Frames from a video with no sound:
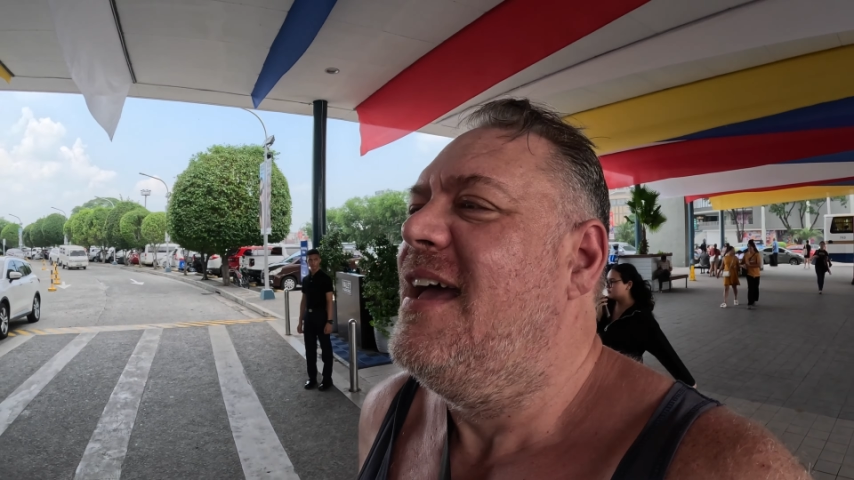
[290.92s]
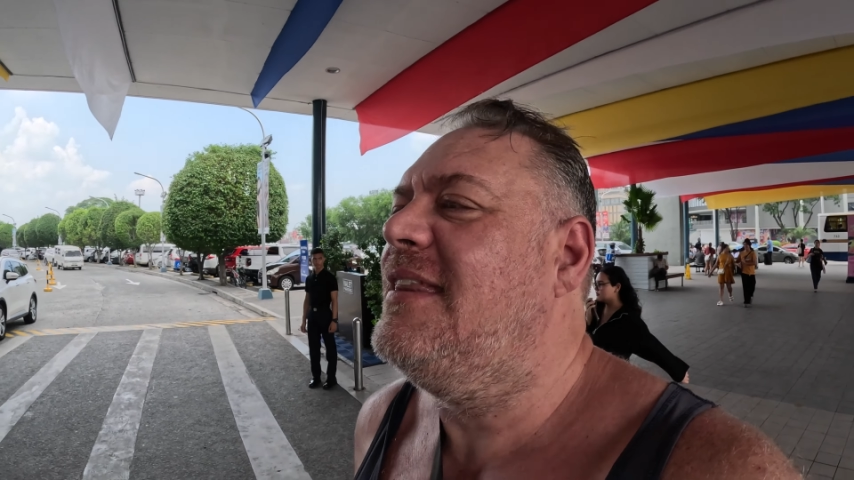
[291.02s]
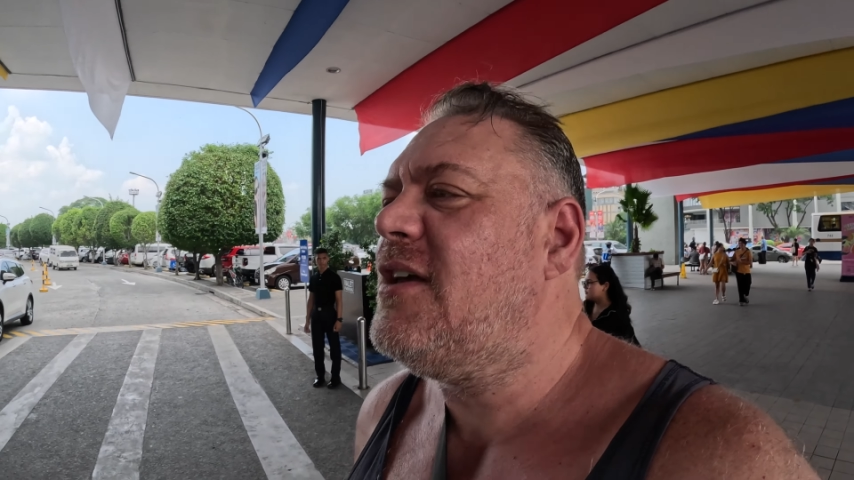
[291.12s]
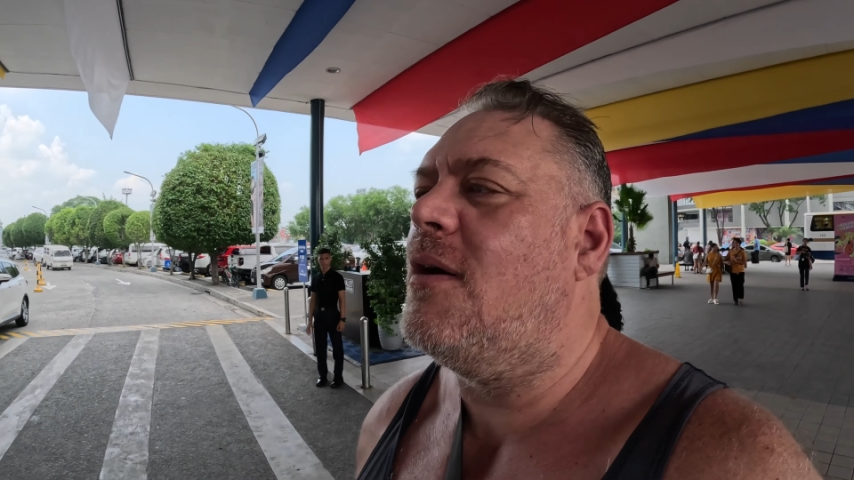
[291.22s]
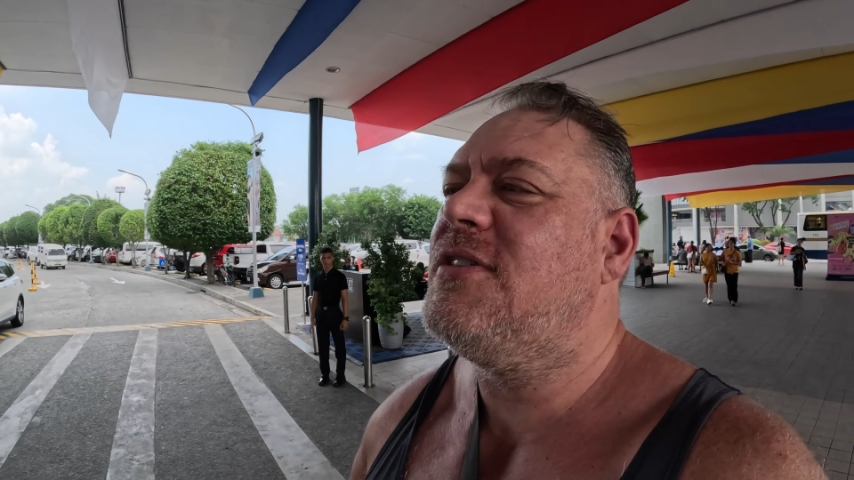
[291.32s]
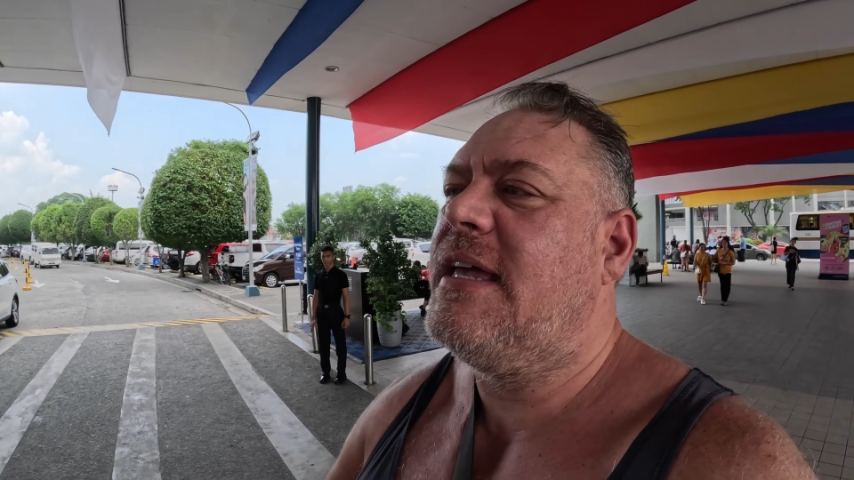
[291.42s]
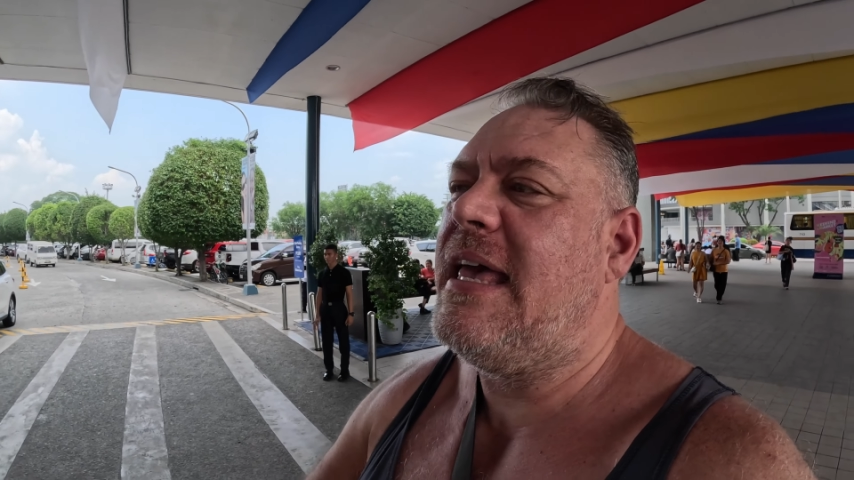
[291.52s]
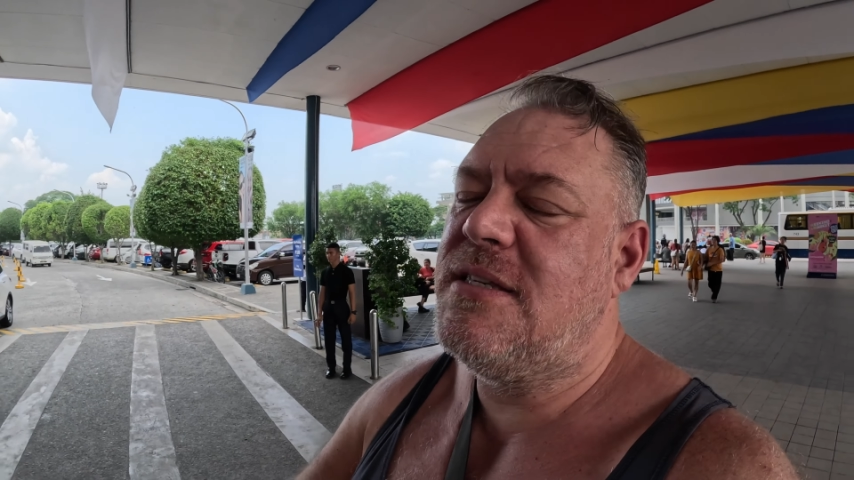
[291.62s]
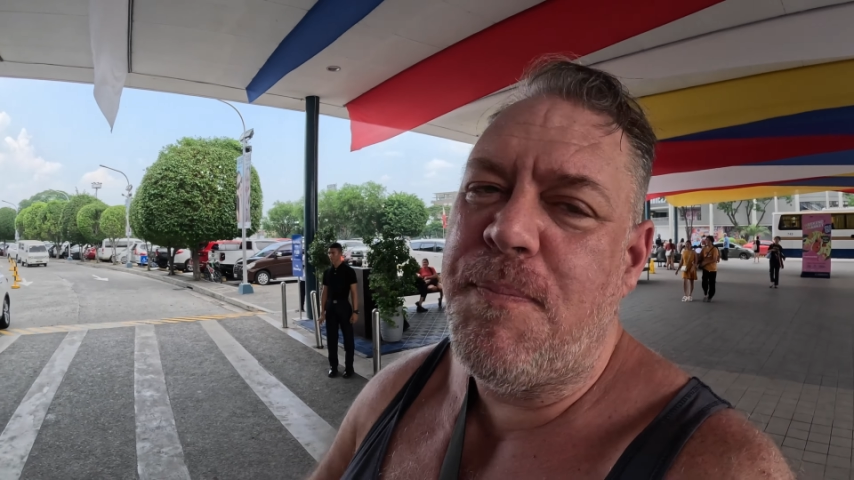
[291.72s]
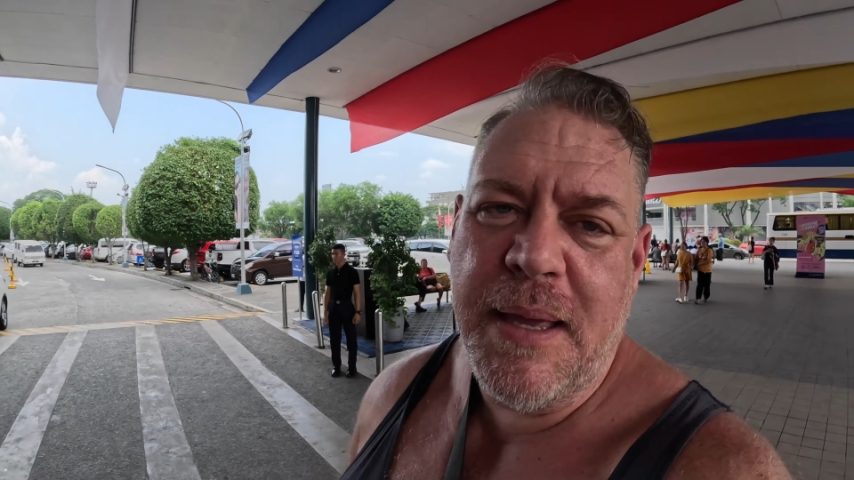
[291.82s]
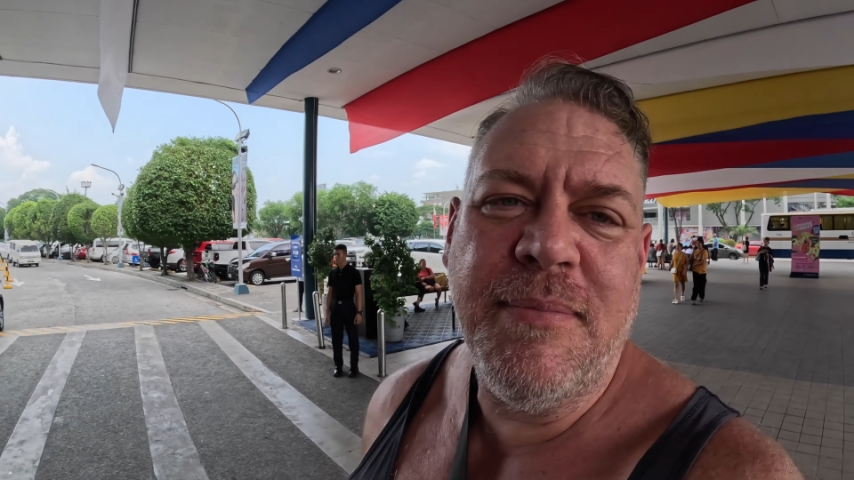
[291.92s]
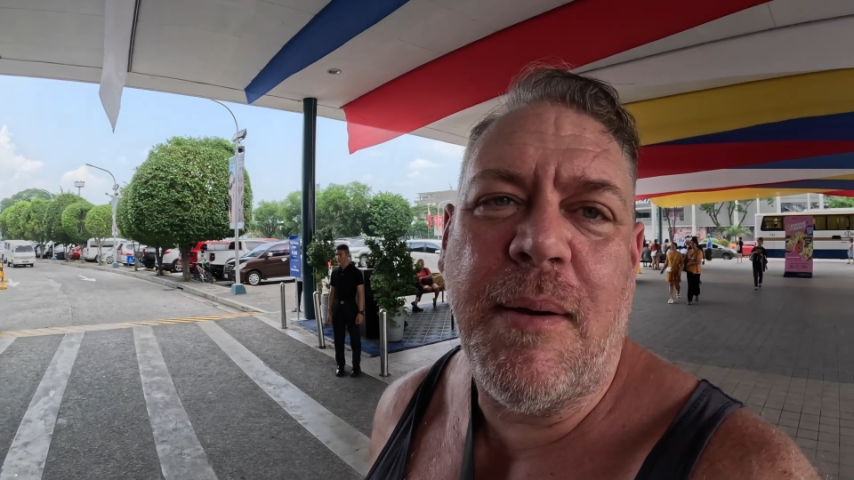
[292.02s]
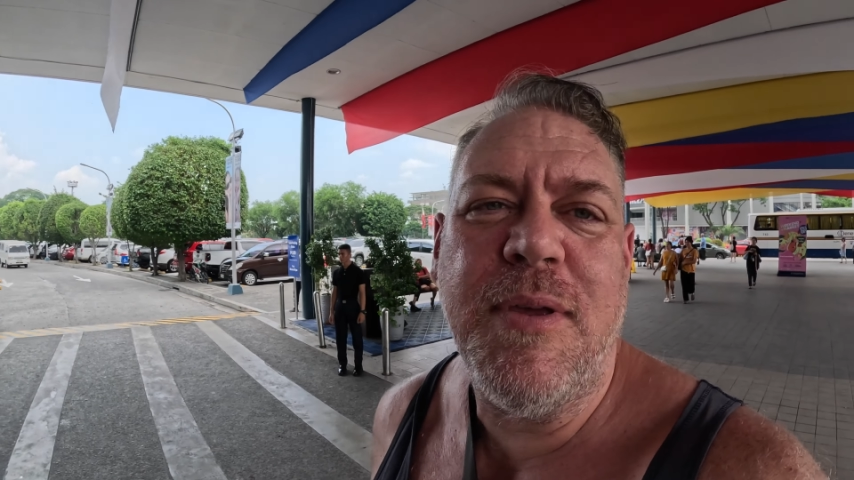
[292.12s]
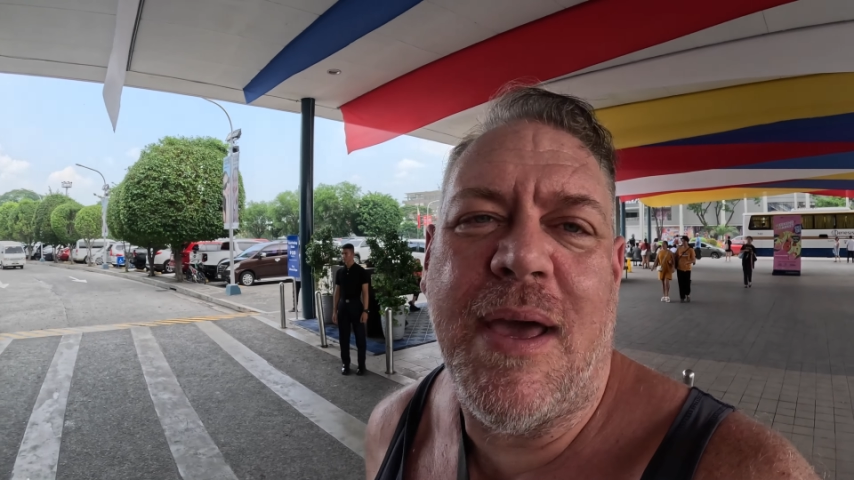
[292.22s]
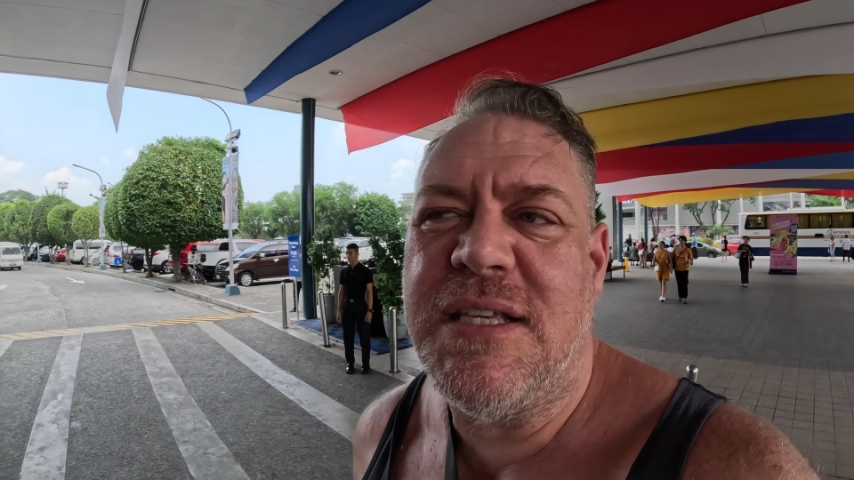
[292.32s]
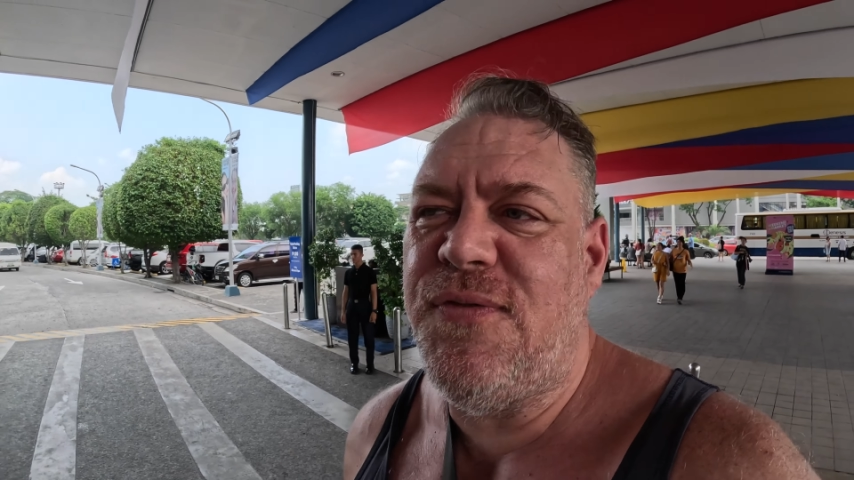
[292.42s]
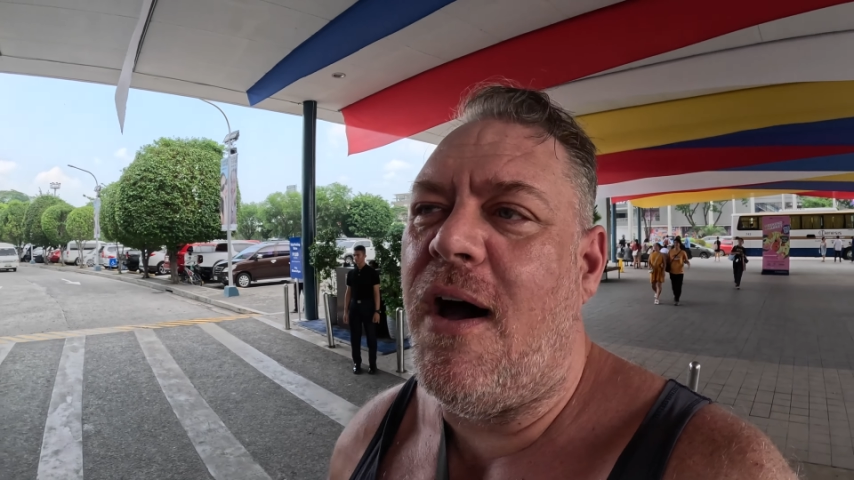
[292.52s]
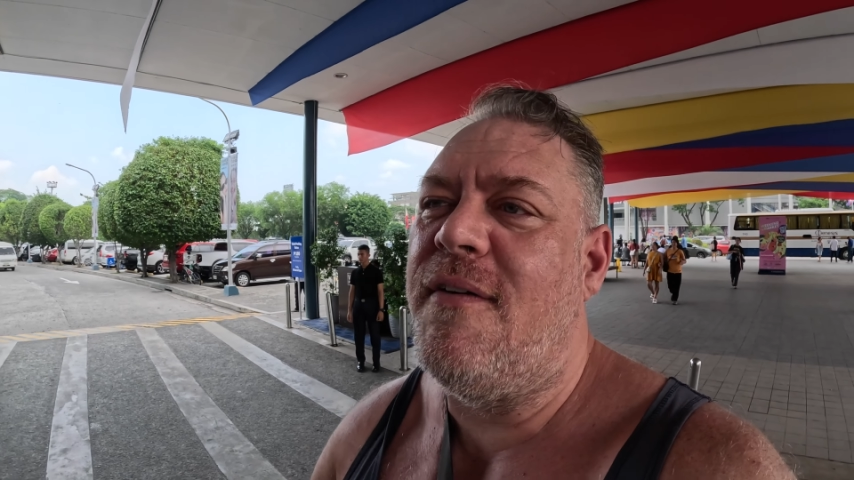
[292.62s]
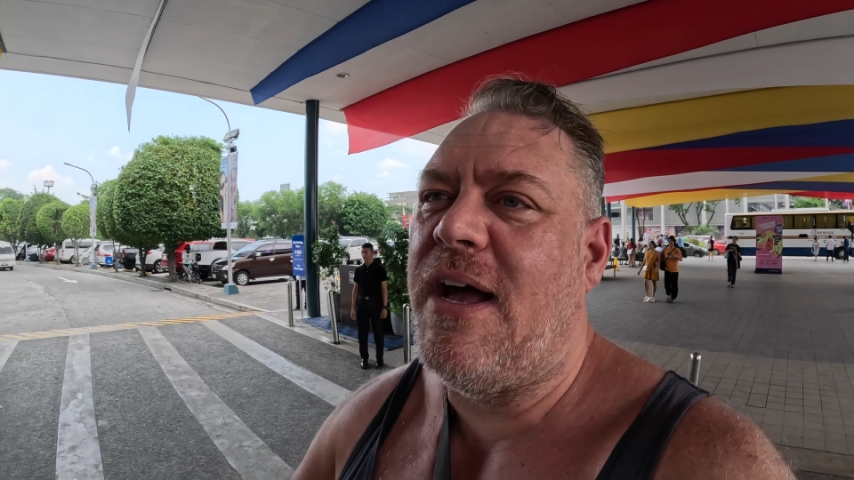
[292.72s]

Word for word: And the guy was like, he has a BMW X5,